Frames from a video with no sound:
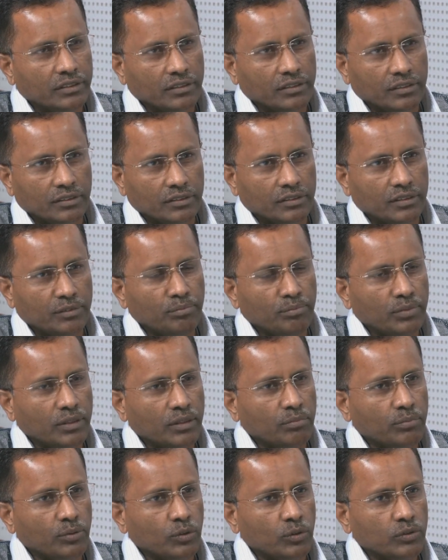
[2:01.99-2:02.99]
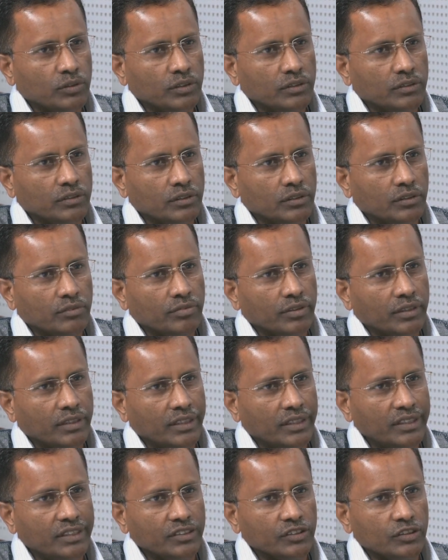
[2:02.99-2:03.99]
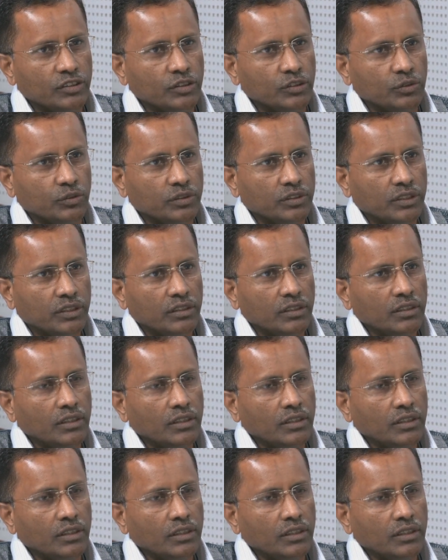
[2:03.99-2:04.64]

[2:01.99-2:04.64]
simple process for any institution